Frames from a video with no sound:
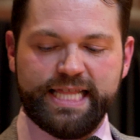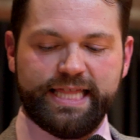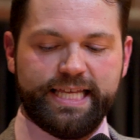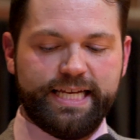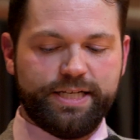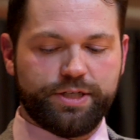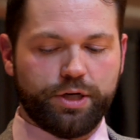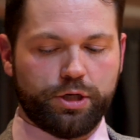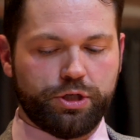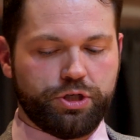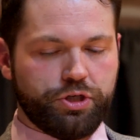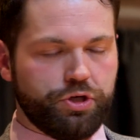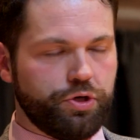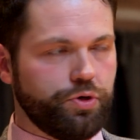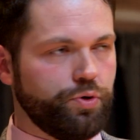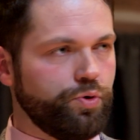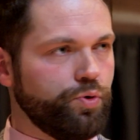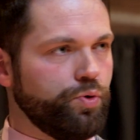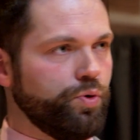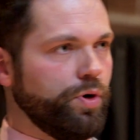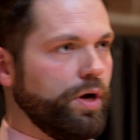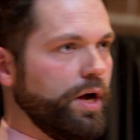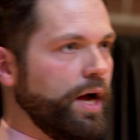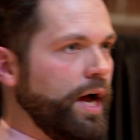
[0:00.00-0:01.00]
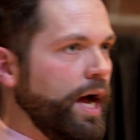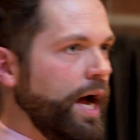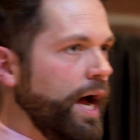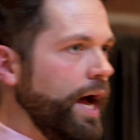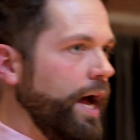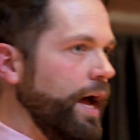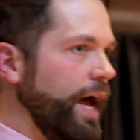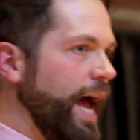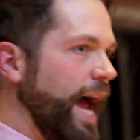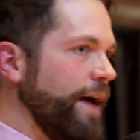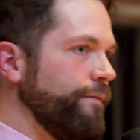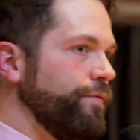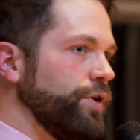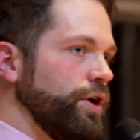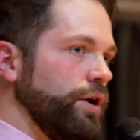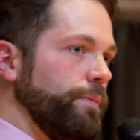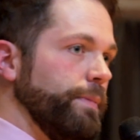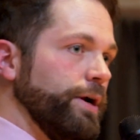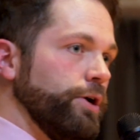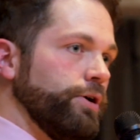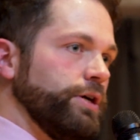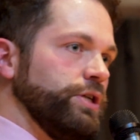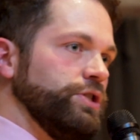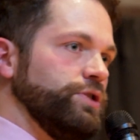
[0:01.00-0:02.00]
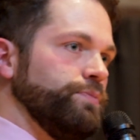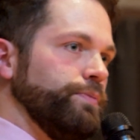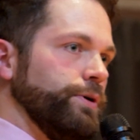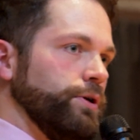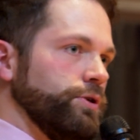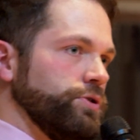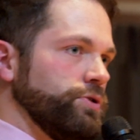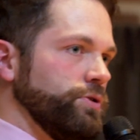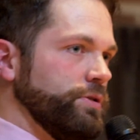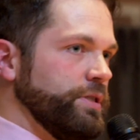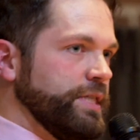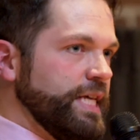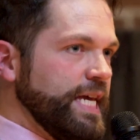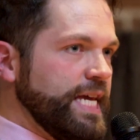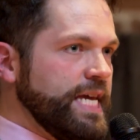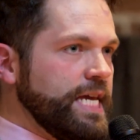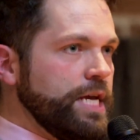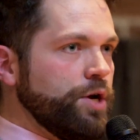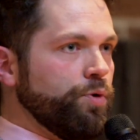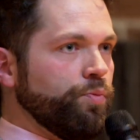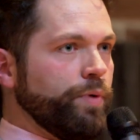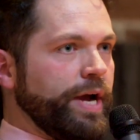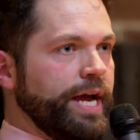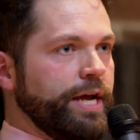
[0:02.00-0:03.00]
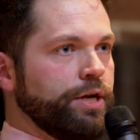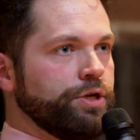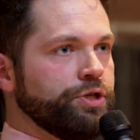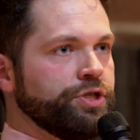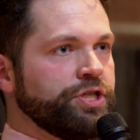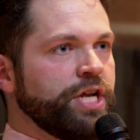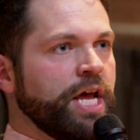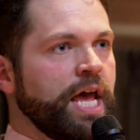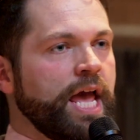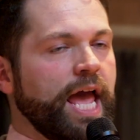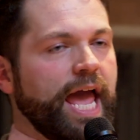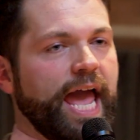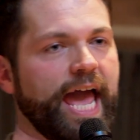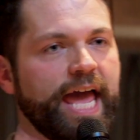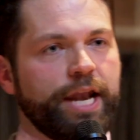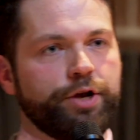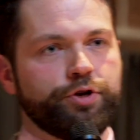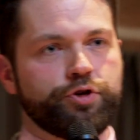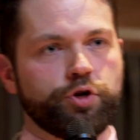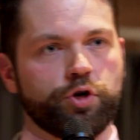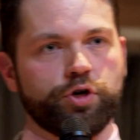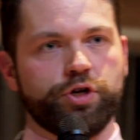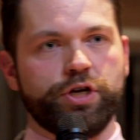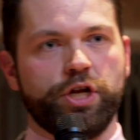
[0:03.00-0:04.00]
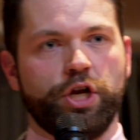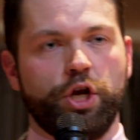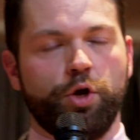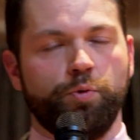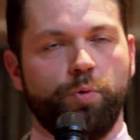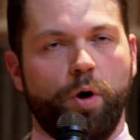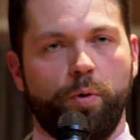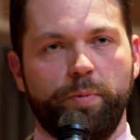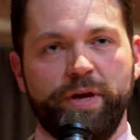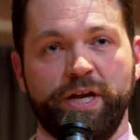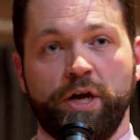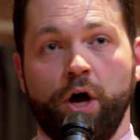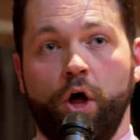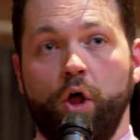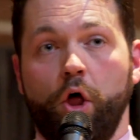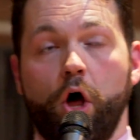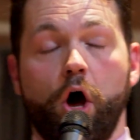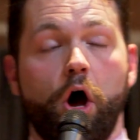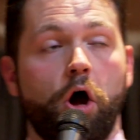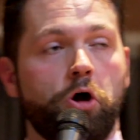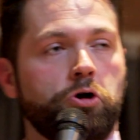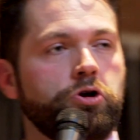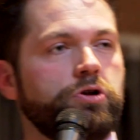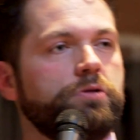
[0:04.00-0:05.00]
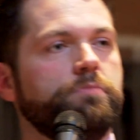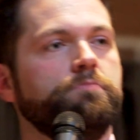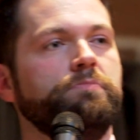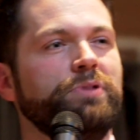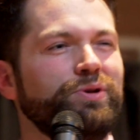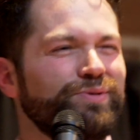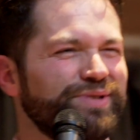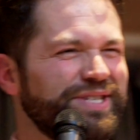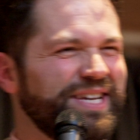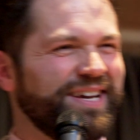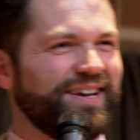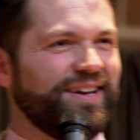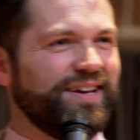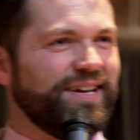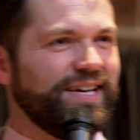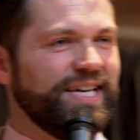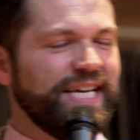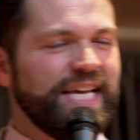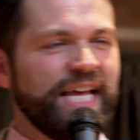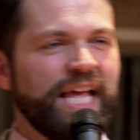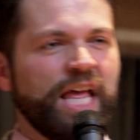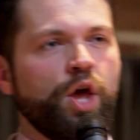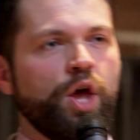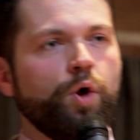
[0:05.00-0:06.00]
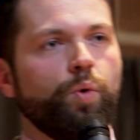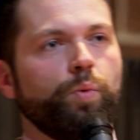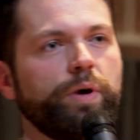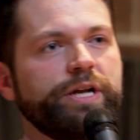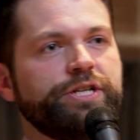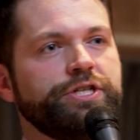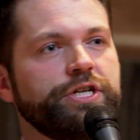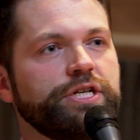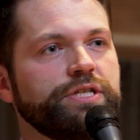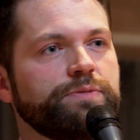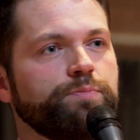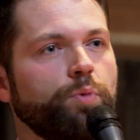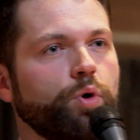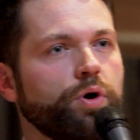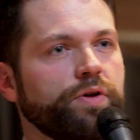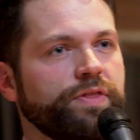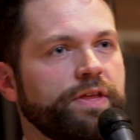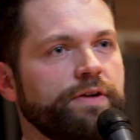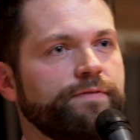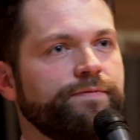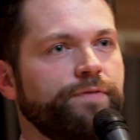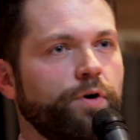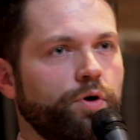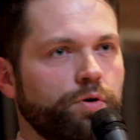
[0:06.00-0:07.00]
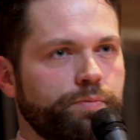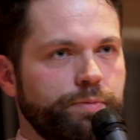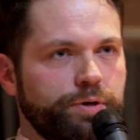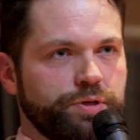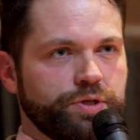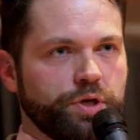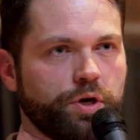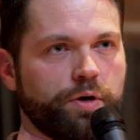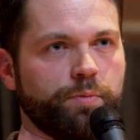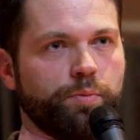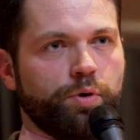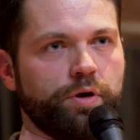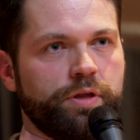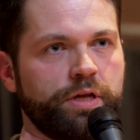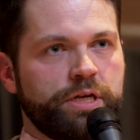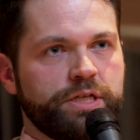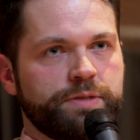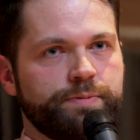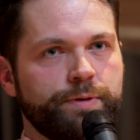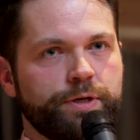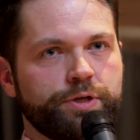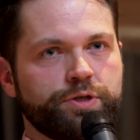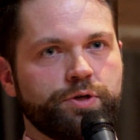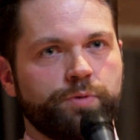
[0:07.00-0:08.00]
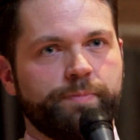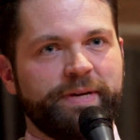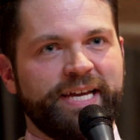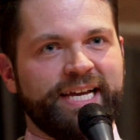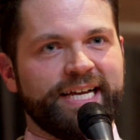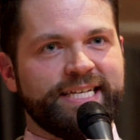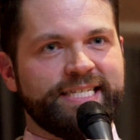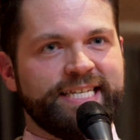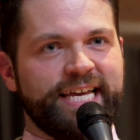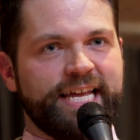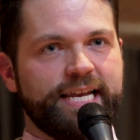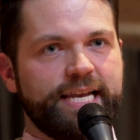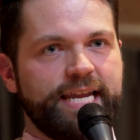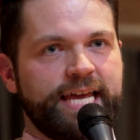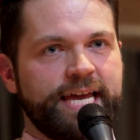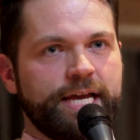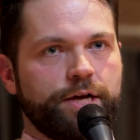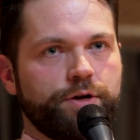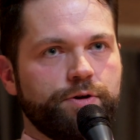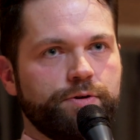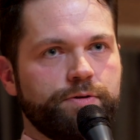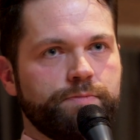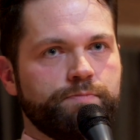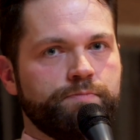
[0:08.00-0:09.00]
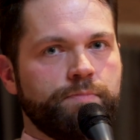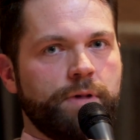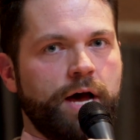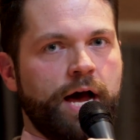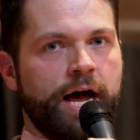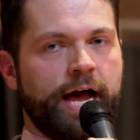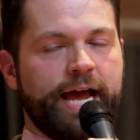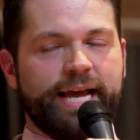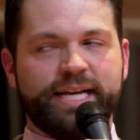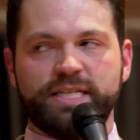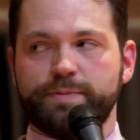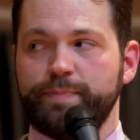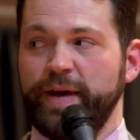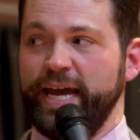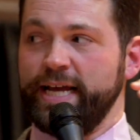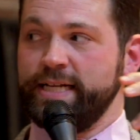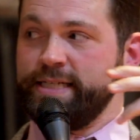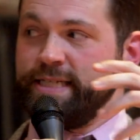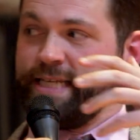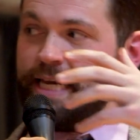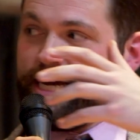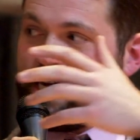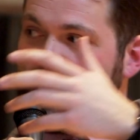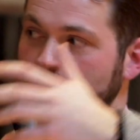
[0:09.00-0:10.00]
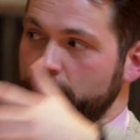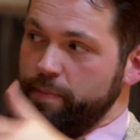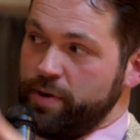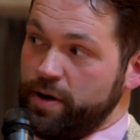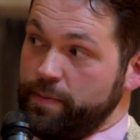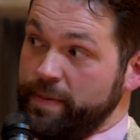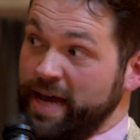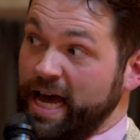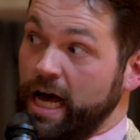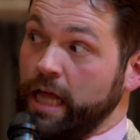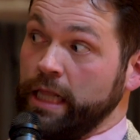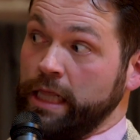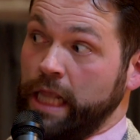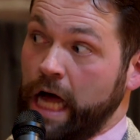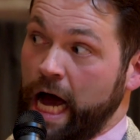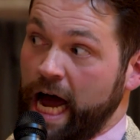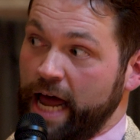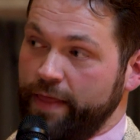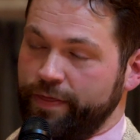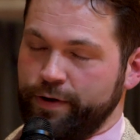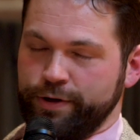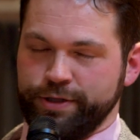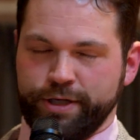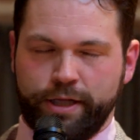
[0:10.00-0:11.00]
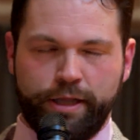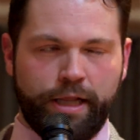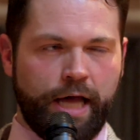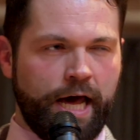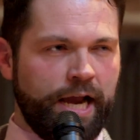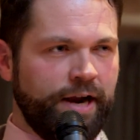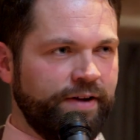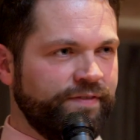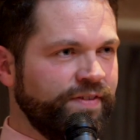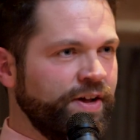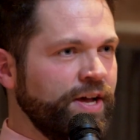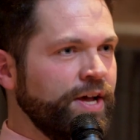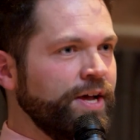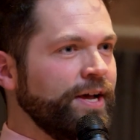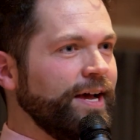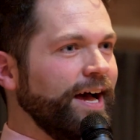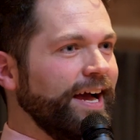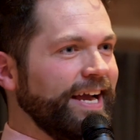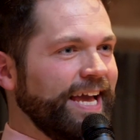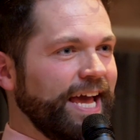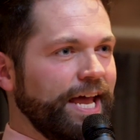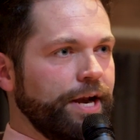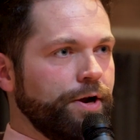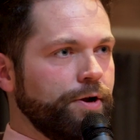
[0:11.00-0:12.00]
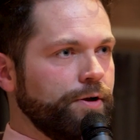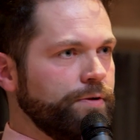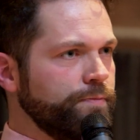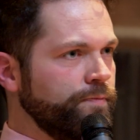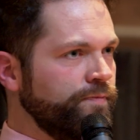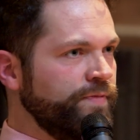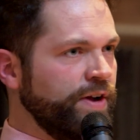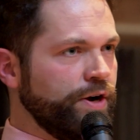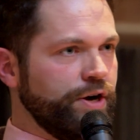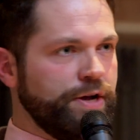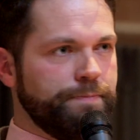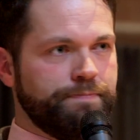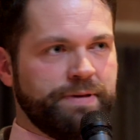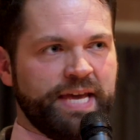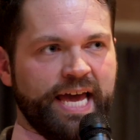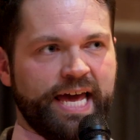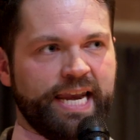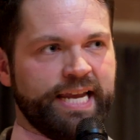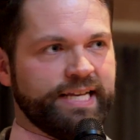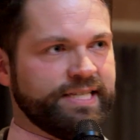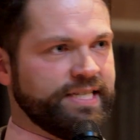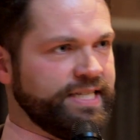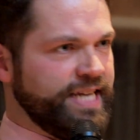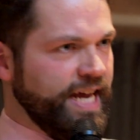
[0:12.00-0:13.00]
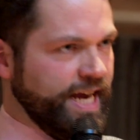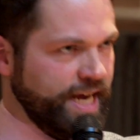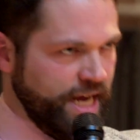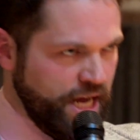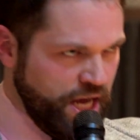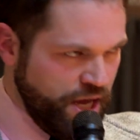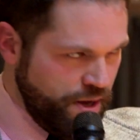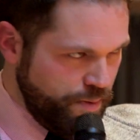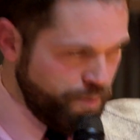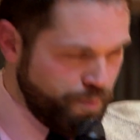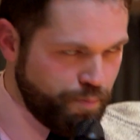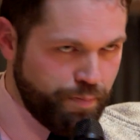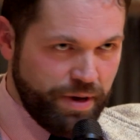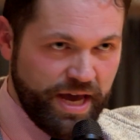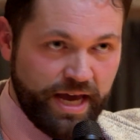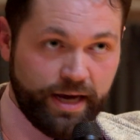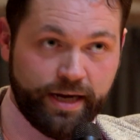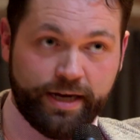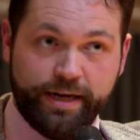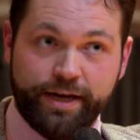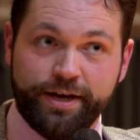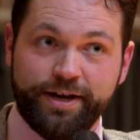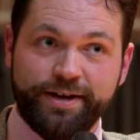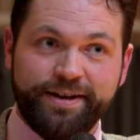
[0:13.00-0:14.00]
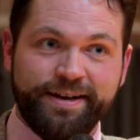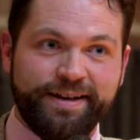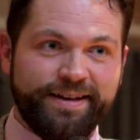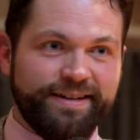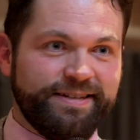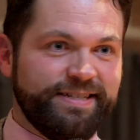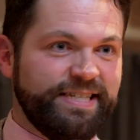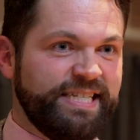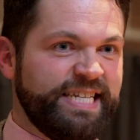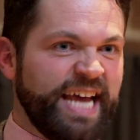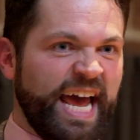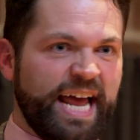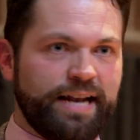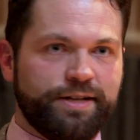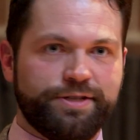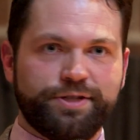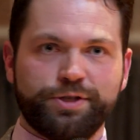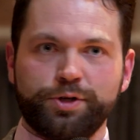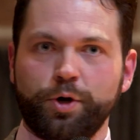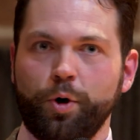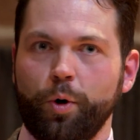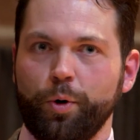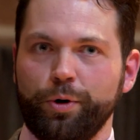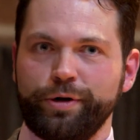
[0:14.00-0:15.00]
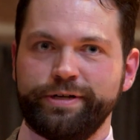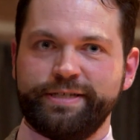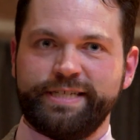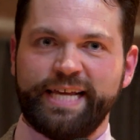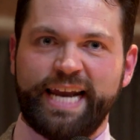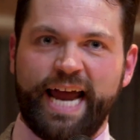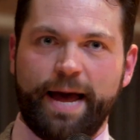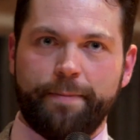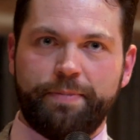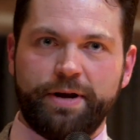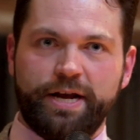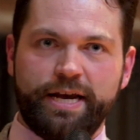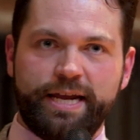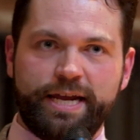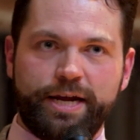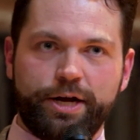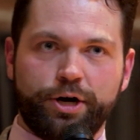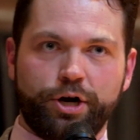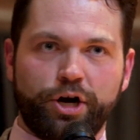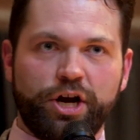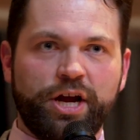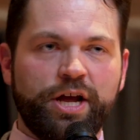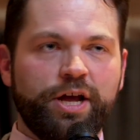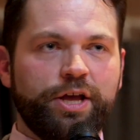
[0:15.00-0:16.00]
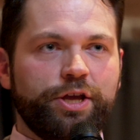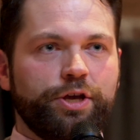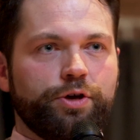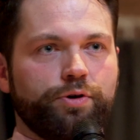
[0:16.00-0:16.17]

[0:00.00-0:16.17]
These are two uh, African American spirituals that he arranged and turned into what we call art music, which is more than folk music or more than a spiritual because it, it uh, expands the accompaniment a lot. There's a lot of, again, very pianistic, big, dense chords that happen in here.